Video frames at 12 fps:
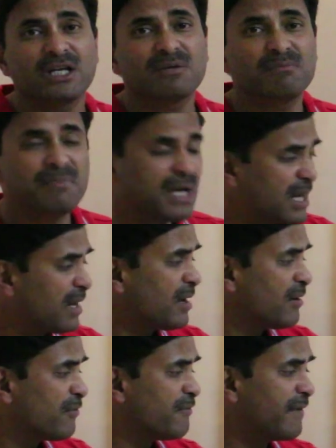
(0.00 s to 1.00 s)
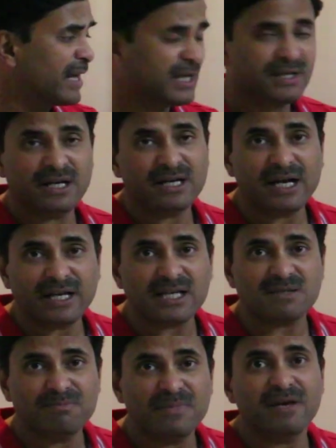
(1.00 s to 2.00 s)
it may vary, the
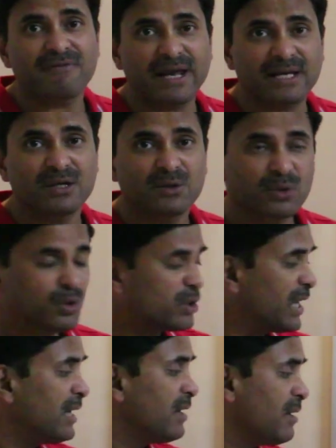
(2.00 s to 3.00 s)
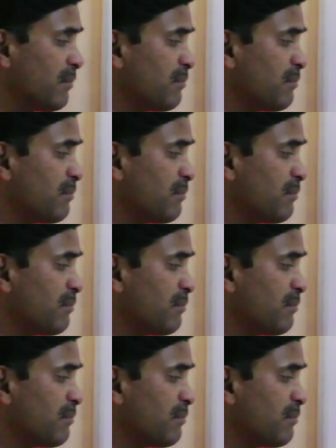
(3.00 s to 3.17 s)
data may vary, okay?